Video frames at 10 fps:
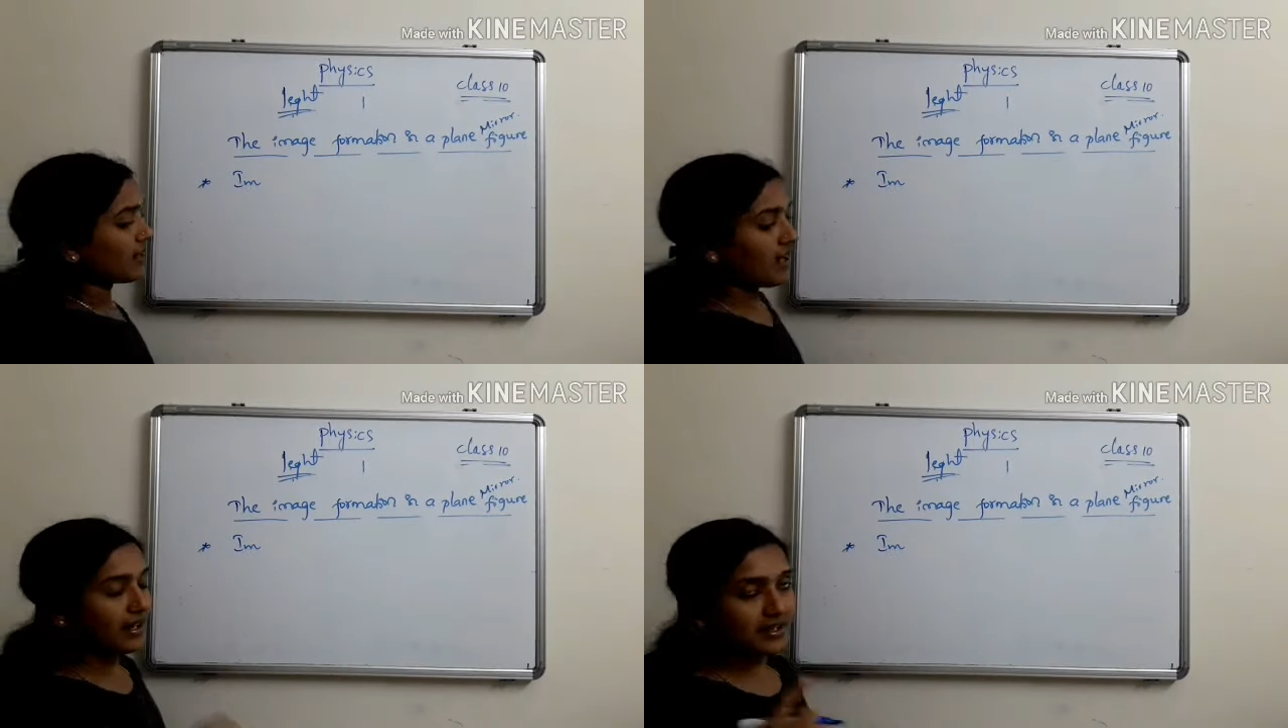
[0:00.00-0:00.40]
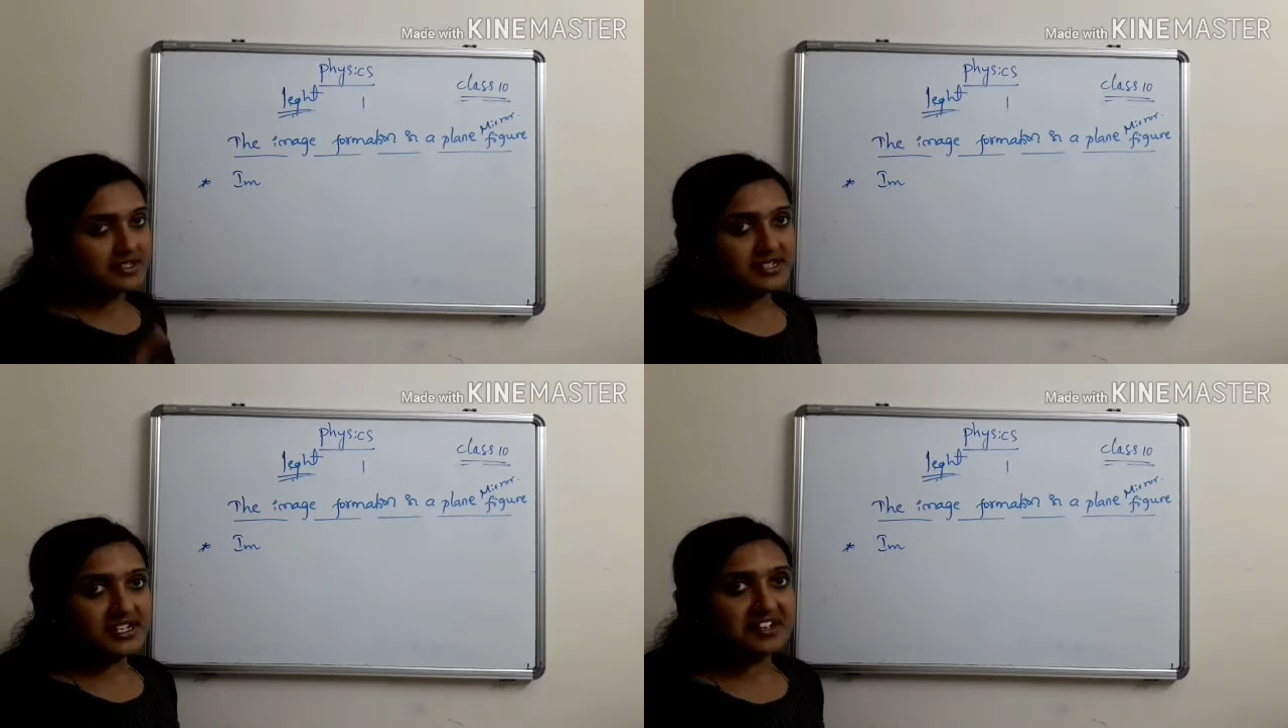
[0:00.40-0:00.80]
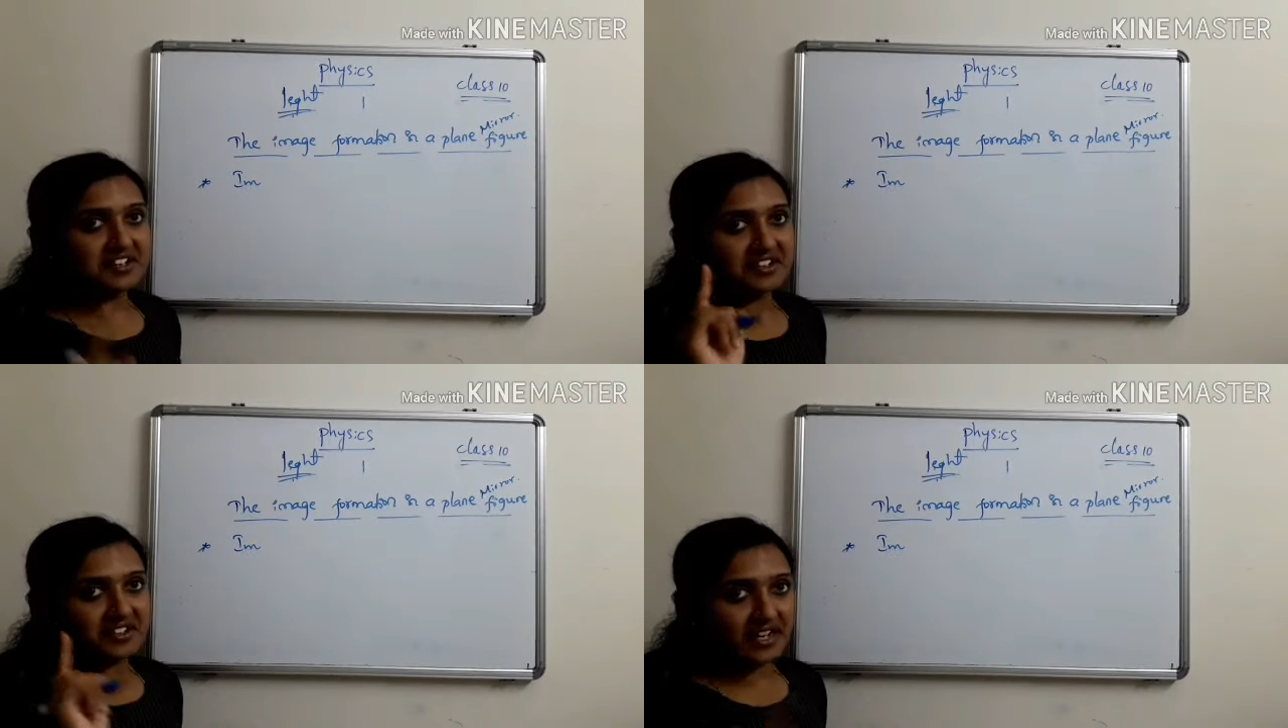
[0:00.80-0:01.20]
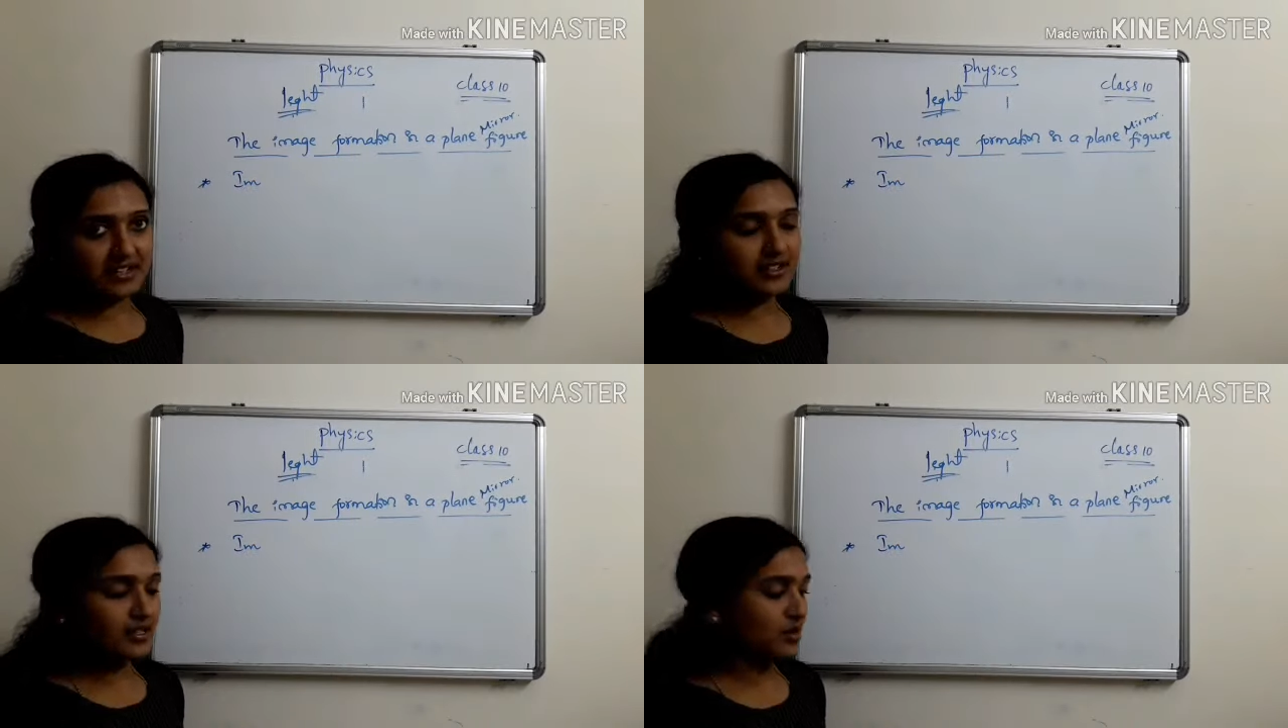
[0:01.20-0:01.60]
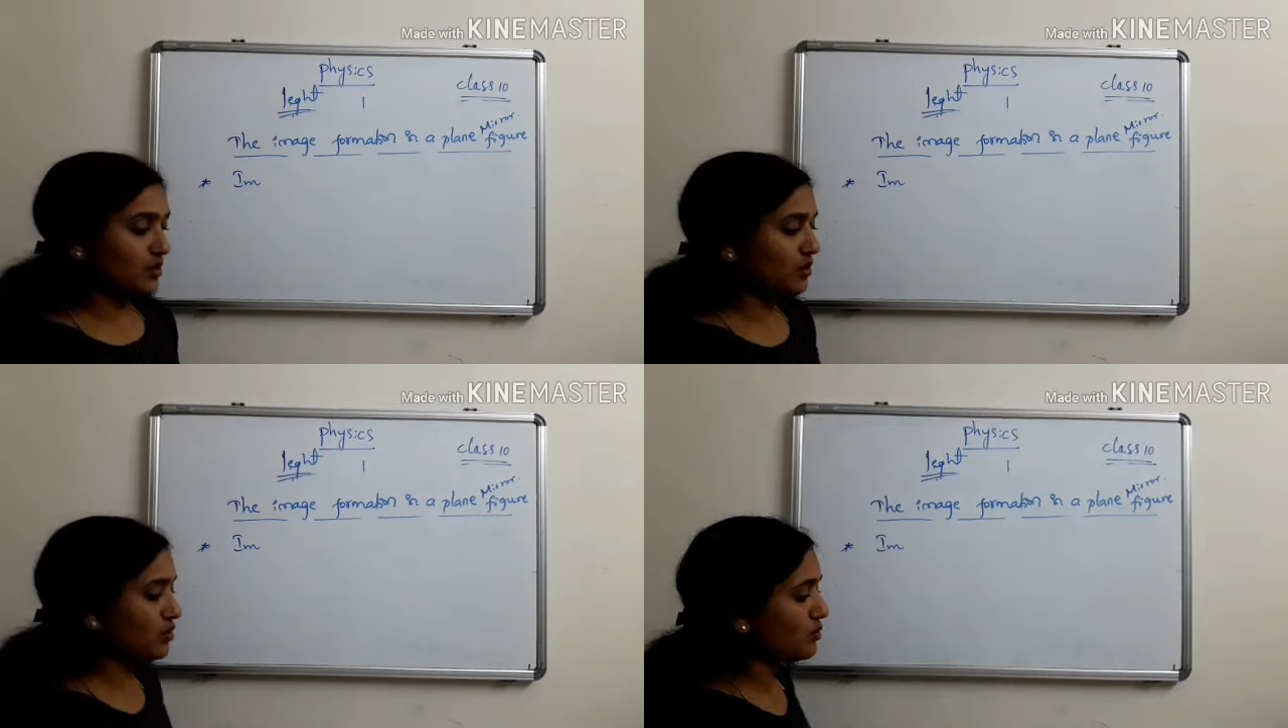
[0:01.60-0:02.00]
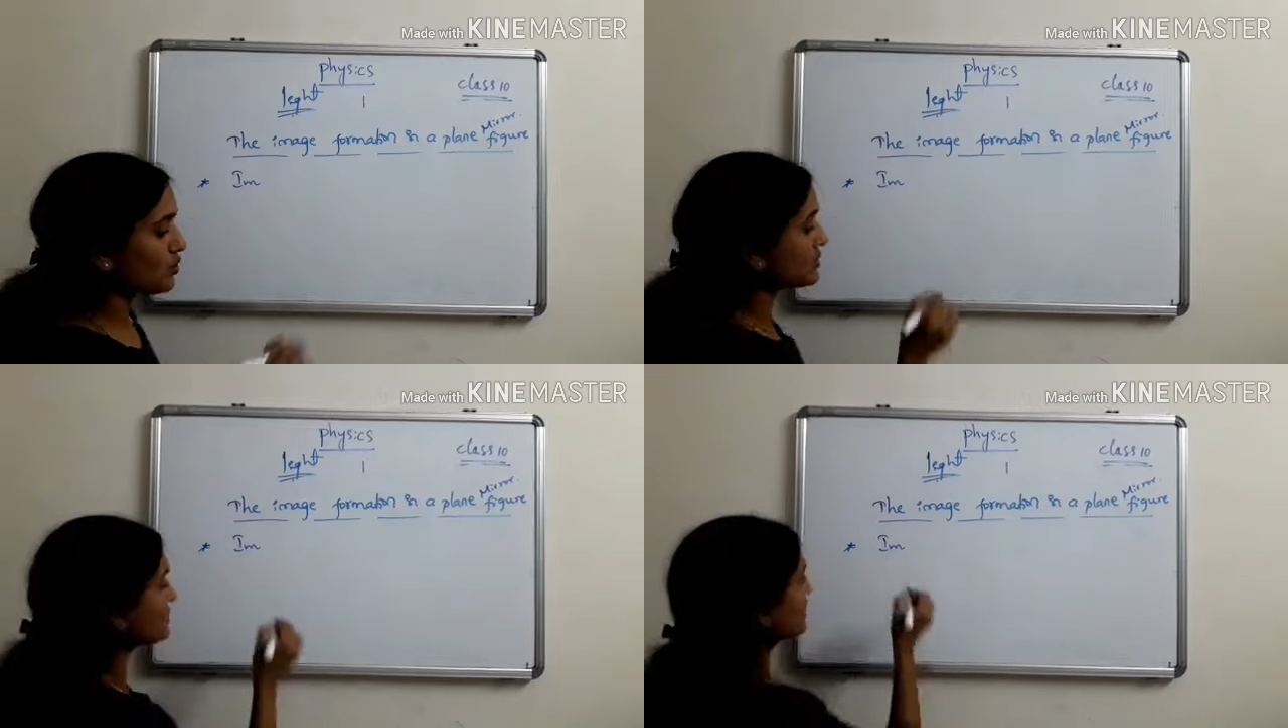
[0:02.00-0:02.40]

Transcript: Understand and write it in your notebooks.